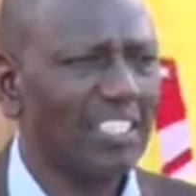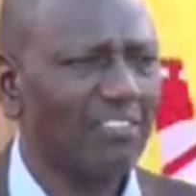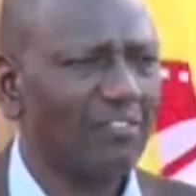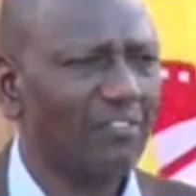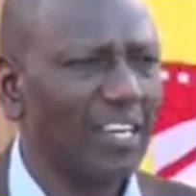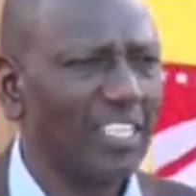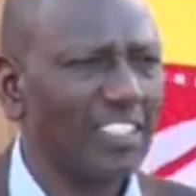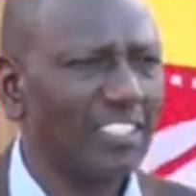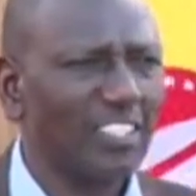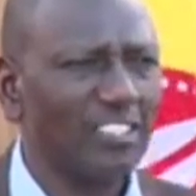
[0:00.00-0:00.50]

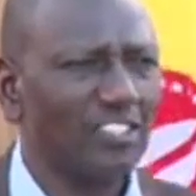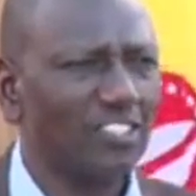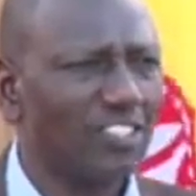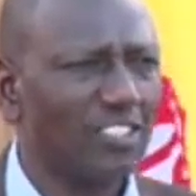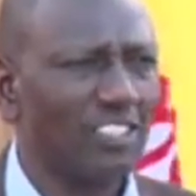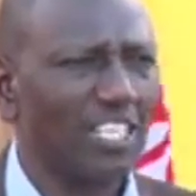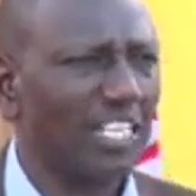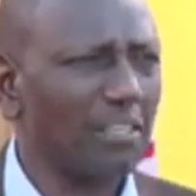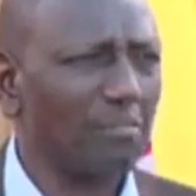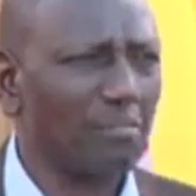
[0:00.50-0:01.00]
difference is
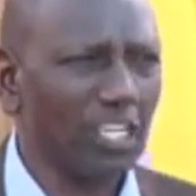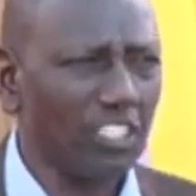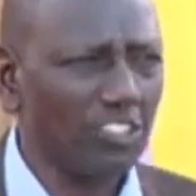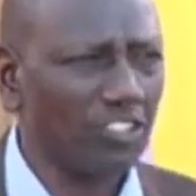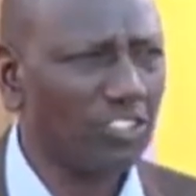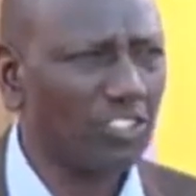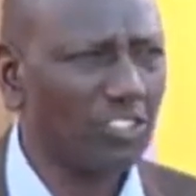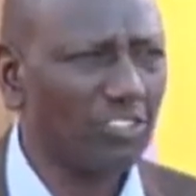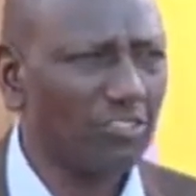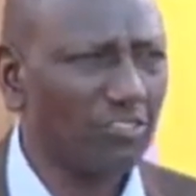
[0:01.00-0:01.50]
not that
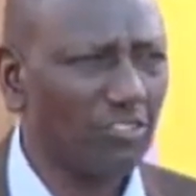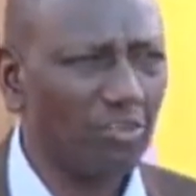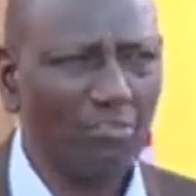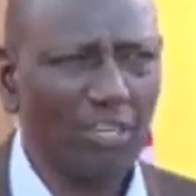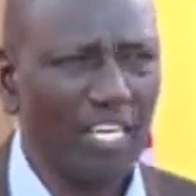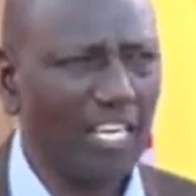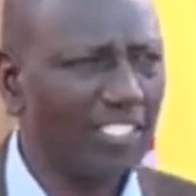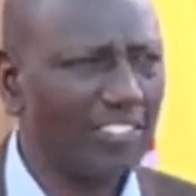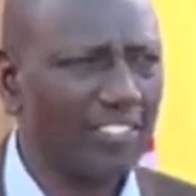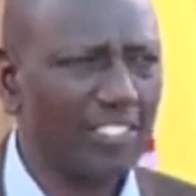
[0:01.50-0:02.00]
much from
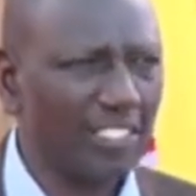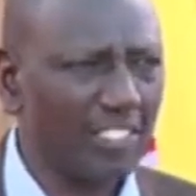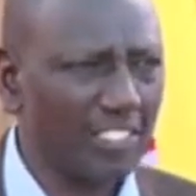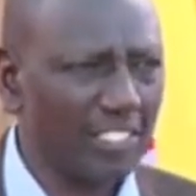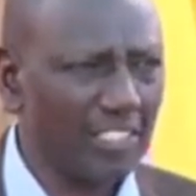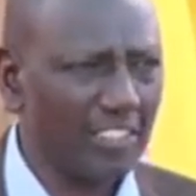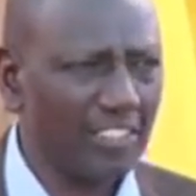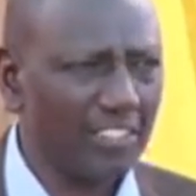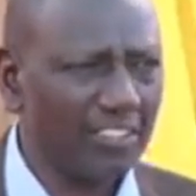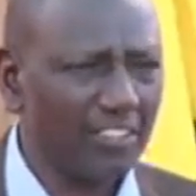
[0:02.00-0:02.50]
where I
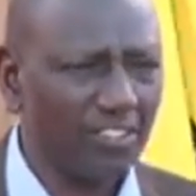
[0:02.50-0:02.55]
sit.